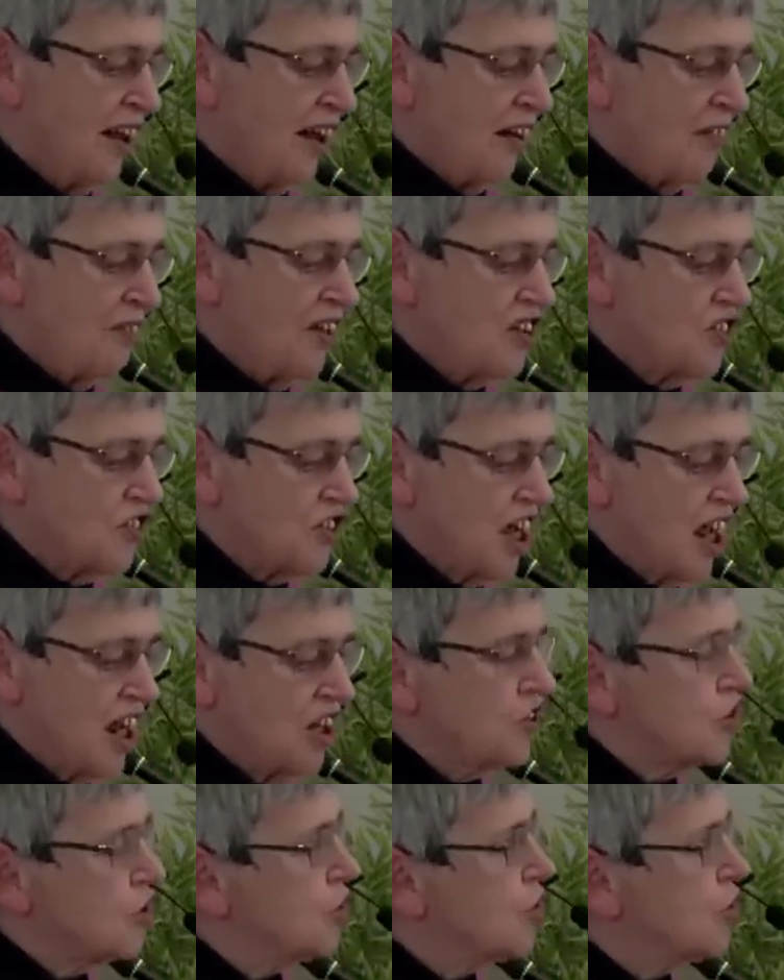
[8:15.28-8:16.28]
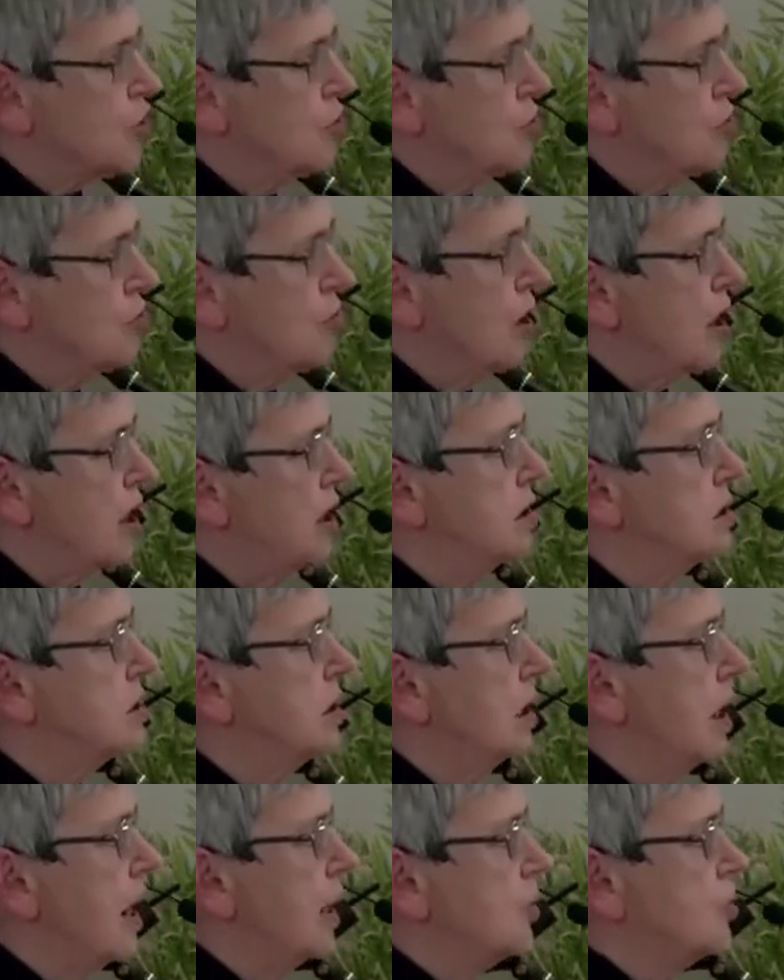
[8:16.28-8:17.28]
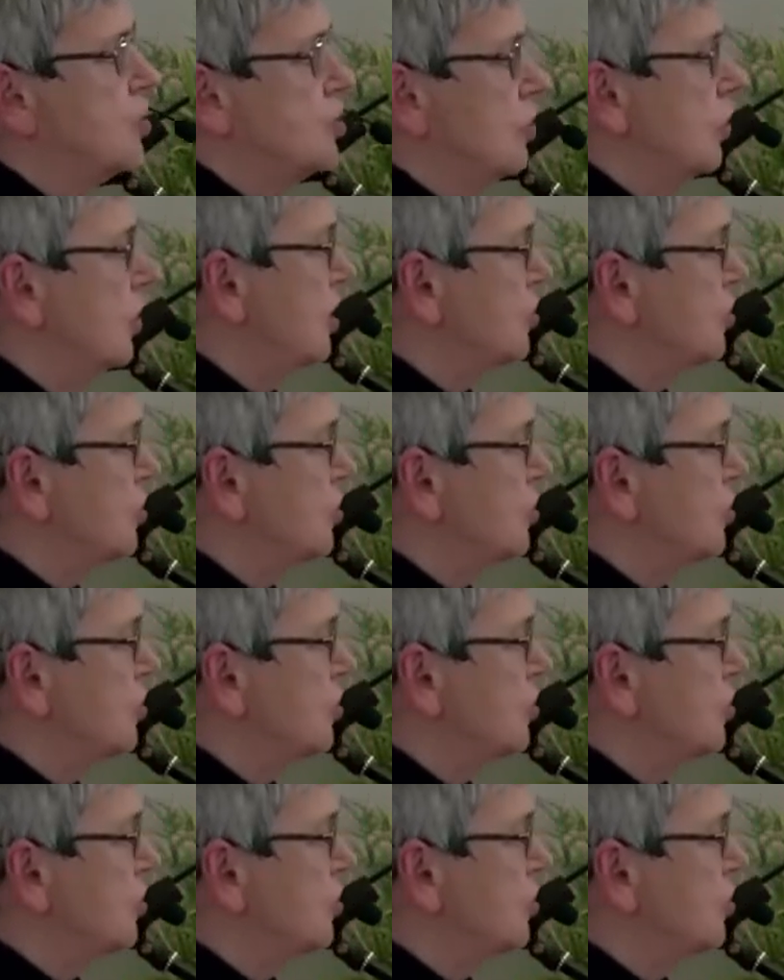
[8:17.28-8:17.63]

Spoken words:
They say it's too intellectual.